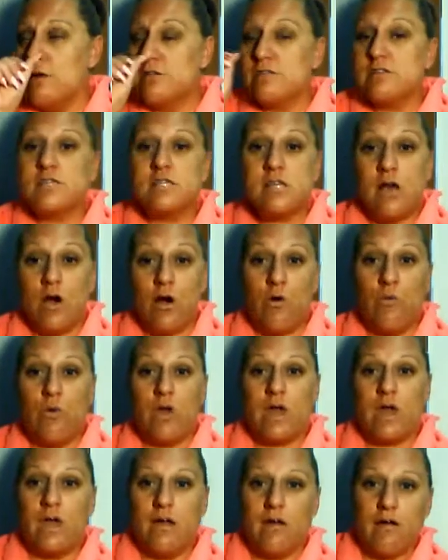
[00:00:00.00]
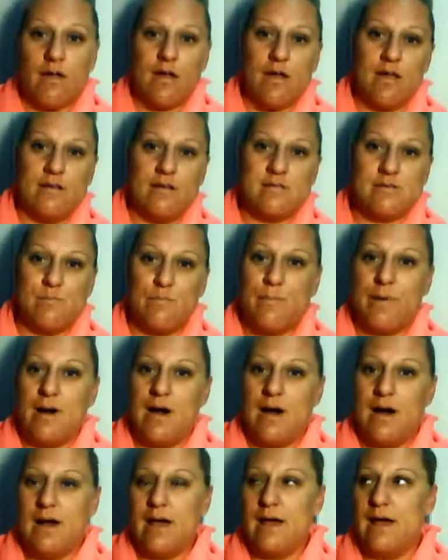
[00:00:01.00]
So here is
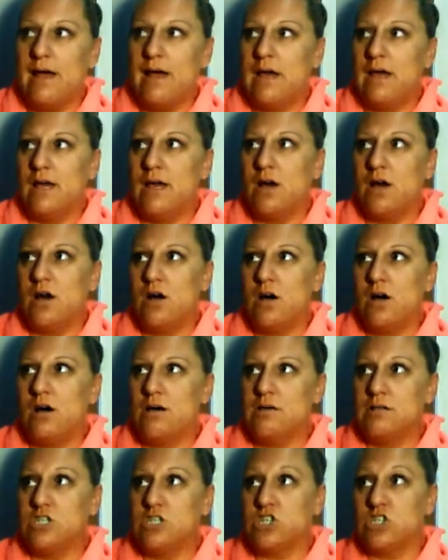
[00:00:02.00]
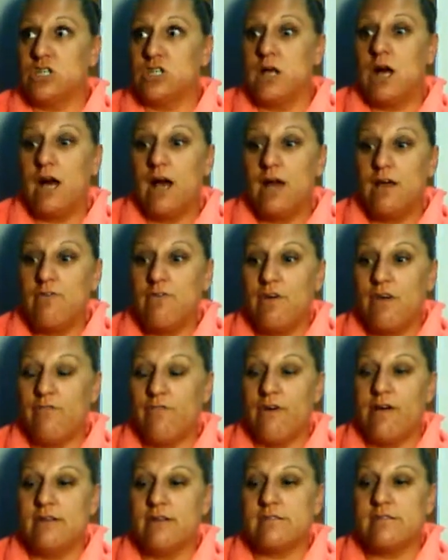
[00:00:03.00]
my uh, July
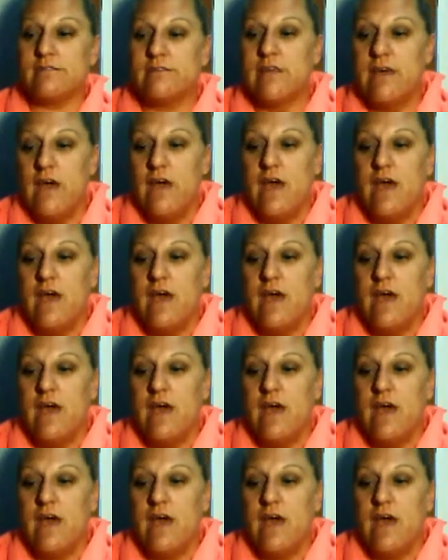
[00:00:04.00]
favorites.